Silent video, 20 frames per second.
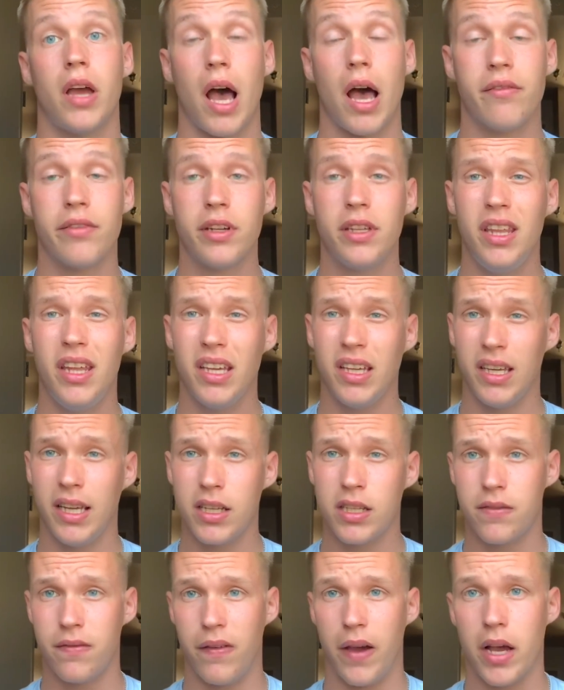Everything
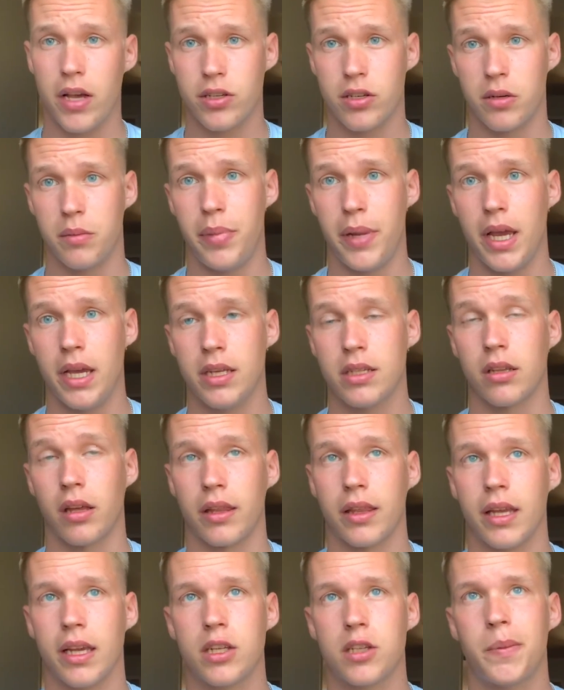gets faster paced.
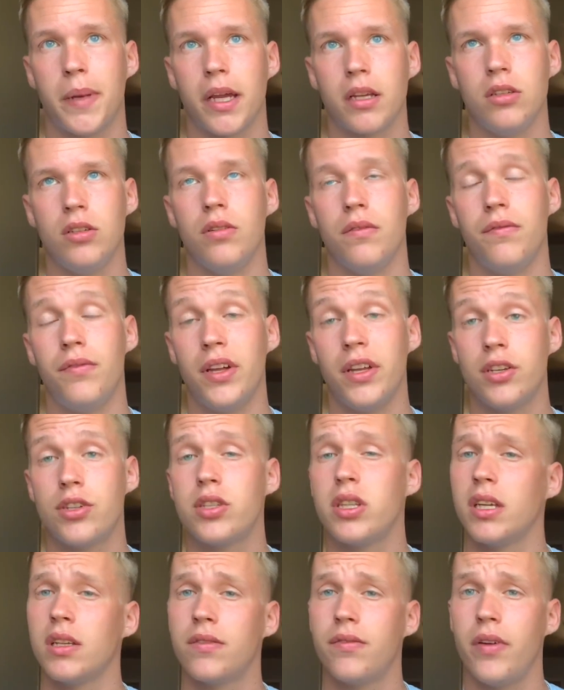Like, they expect you to finish
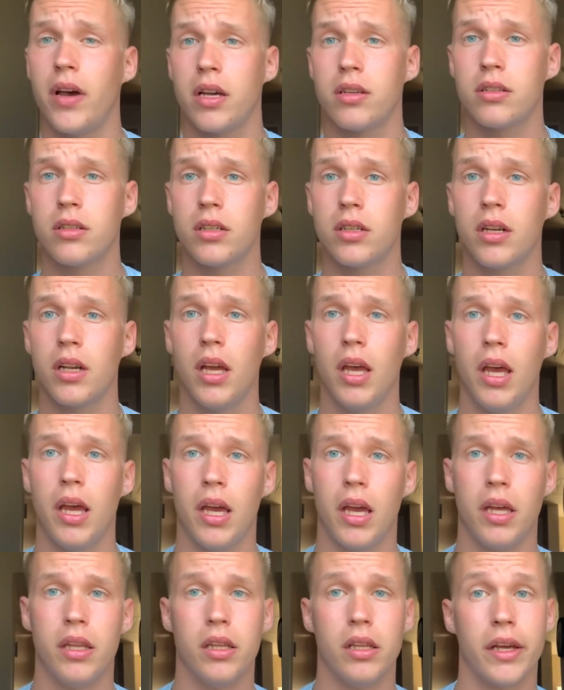things faster
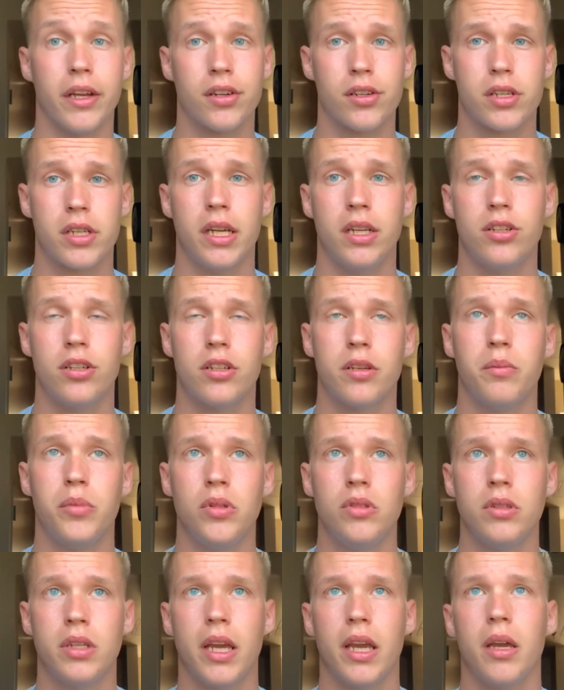in the later stages of
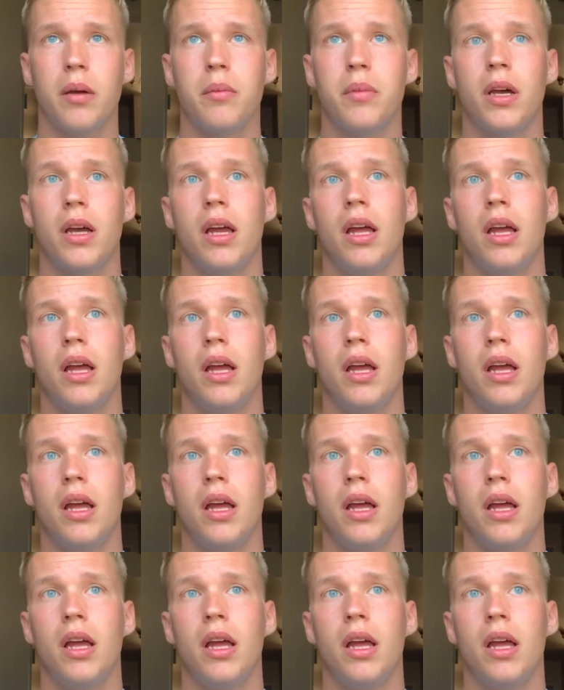boot camp